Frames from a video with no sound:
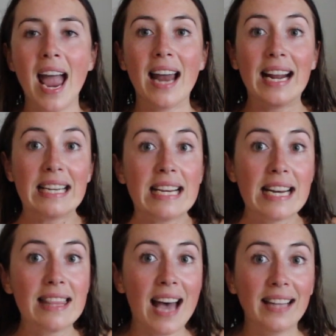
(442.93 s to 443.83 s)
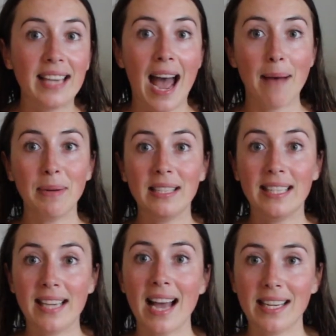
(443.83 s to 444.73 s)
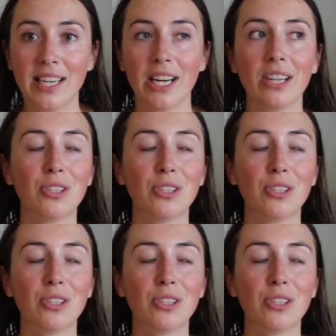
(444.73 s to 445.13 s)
and I needed that to happen to get here.